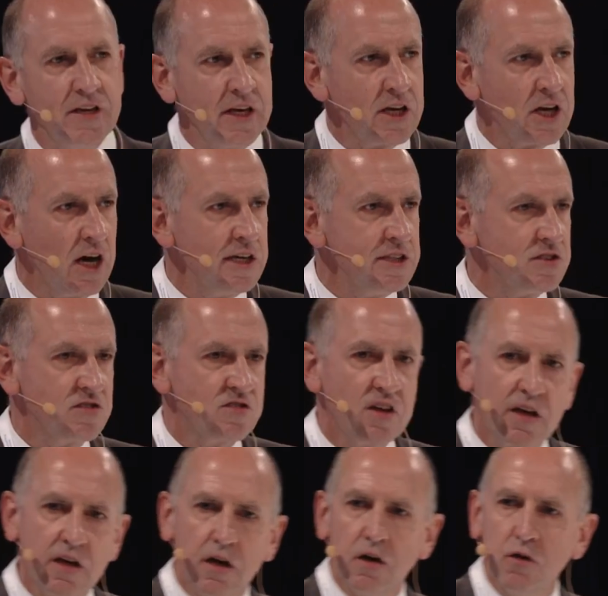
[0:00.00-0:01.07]
engage as
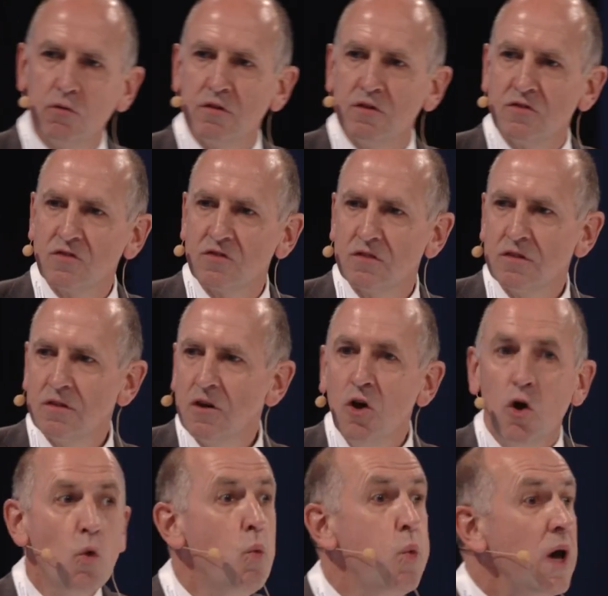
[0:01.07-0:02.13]
stakeholders.
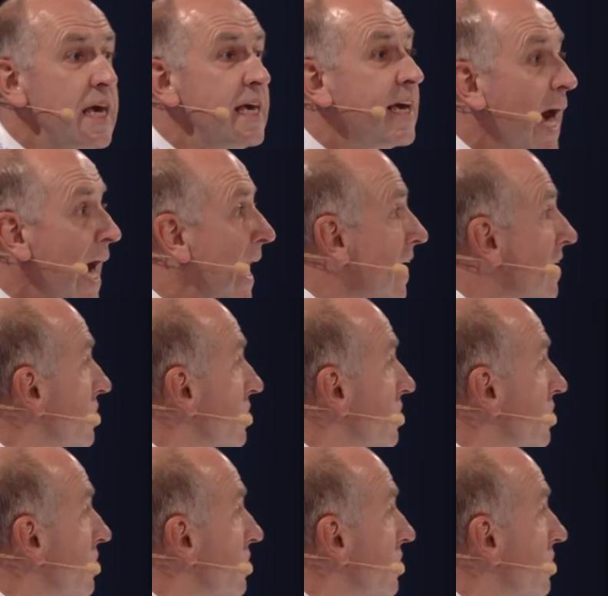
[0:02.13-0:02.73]
We can